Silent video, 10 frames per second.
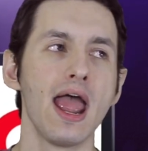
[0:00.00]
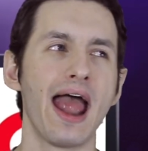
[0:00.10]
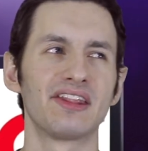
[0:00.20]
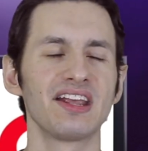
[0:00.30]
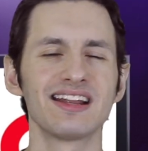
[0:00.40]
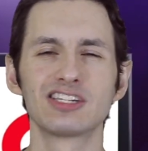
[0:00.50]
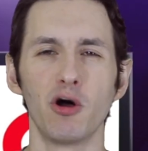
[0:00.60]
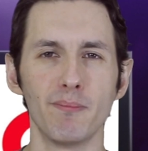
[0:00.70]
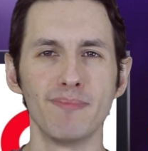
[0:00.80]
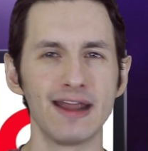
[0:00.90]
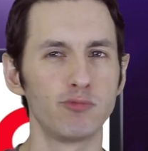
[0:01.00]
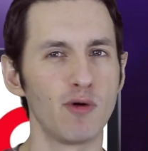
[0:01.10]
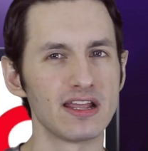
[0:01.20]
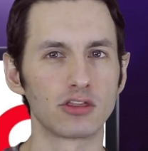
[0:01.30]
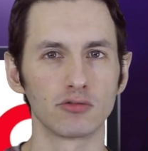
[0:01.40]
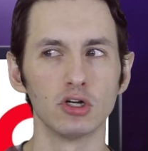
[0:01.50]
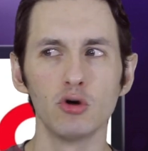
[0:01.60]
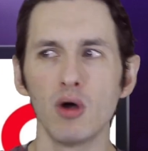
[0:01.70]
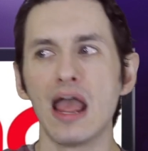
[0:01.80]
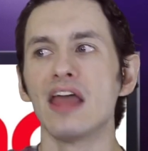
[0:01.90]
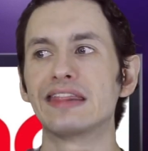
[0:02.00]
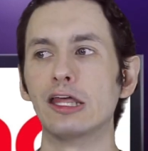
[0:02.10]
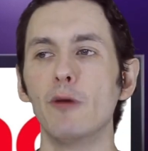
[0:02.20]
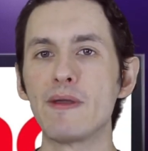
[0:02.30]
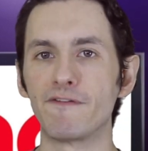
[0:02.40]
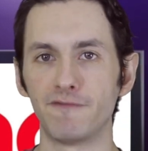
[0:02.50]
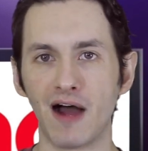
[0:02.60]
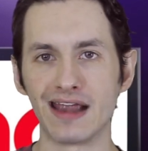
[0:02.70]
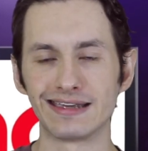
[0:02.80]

I think until midway through, they'll be fine.